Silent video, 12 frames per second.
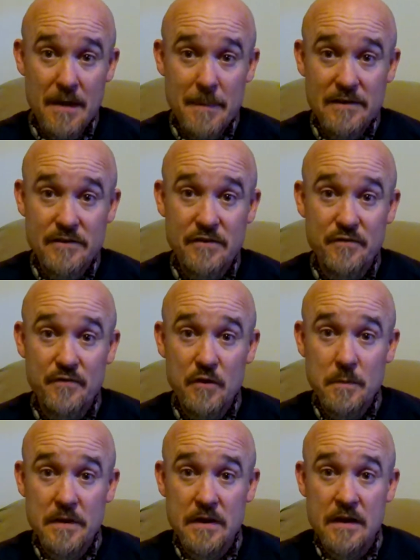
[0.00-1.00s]
I'm actually
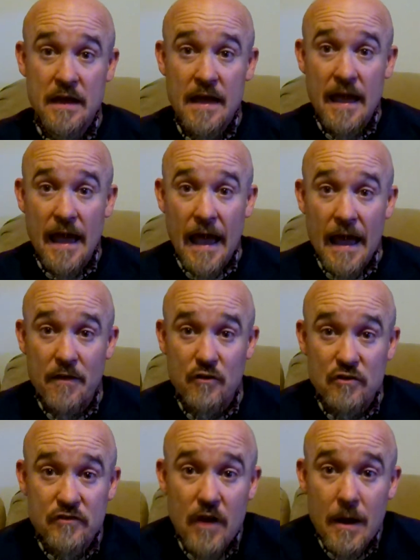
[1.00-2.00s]
filming at the
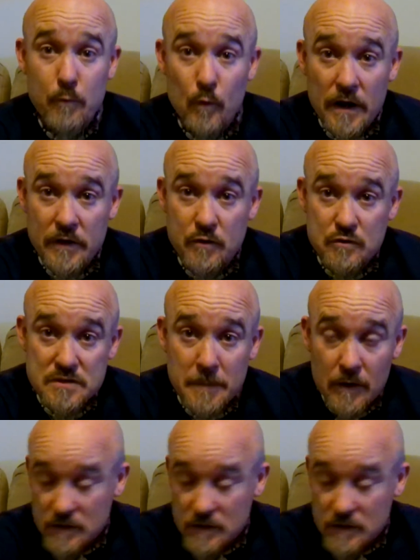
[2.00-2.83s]
shop where I do small